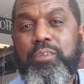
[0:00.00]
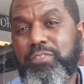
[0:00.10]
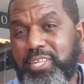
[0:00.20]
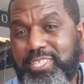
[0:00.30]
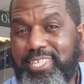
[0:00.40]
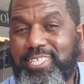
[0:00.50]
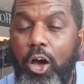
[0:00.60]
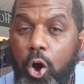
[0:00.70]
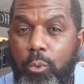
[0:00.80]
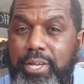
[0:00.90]
these things
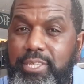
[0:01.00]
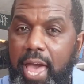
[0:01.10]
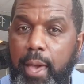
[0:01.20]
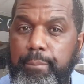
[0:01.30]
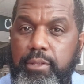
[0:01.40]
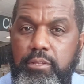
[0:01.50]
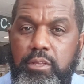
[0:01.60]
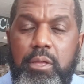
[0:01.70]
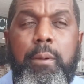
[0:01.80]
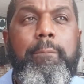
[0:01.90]
always happen
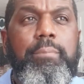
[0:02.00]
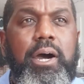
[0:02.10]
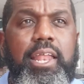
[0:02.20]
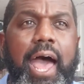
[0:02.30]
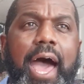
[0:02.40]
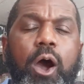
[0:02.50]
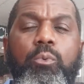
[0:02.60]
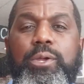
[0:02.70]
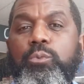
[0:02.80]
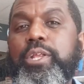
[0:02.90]
but how
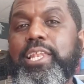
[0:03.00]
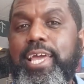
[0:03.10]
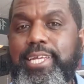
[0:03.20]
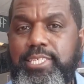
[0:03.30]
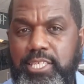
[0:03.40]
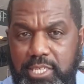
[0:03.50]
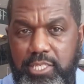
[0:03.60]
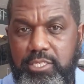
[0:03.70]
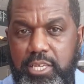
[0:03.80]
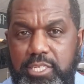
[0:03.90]
we relate to
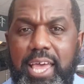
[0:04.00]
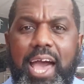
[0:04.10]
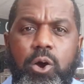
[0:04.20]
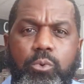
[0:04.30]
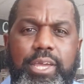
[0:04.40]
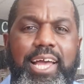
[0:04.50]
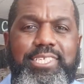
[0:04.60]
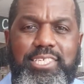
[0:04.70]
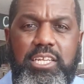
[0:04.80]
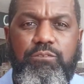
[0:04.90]
these things, how we
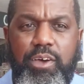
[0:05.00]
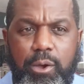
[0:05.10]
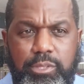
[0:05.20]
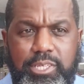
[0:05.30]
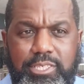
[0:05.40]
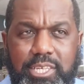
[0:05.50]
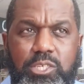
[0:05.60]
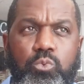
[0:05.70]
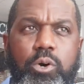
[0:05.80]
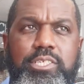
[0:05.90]
identify with these
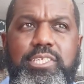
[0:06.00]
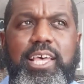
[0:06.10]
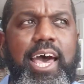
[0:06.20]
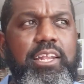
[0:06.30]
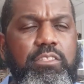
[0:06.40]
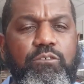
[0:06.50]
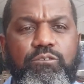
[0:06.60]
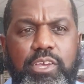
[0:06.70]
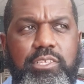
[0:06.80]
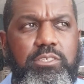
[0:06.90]
things, what side of the
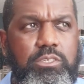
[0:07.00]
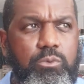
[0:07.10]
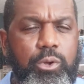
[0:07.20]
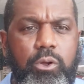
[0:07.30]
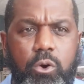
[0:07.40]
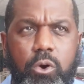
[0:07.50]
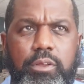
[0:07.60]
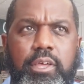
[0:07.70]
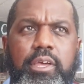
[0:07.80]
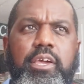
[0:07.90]
fence we're
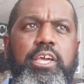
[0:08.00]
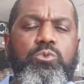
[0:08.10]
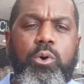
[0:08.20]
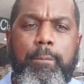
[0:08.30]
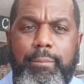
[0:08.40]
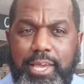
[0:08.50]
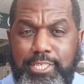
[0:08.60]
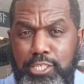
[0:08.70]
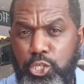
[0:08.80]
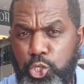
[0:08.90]
on, is what makes
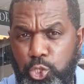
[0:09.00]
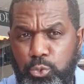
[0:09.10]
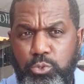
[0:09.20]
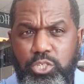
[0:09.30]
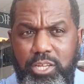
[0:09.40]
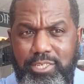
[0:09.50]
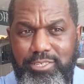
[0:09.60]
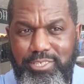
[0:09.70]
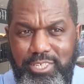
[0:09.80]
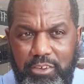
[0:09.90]
the huge
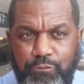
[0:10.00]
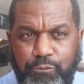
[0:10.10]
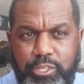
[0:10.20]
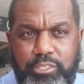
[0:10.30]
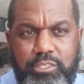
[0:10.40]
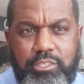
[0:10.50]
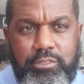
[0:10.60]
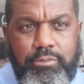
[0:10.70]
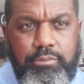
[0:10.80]
difference.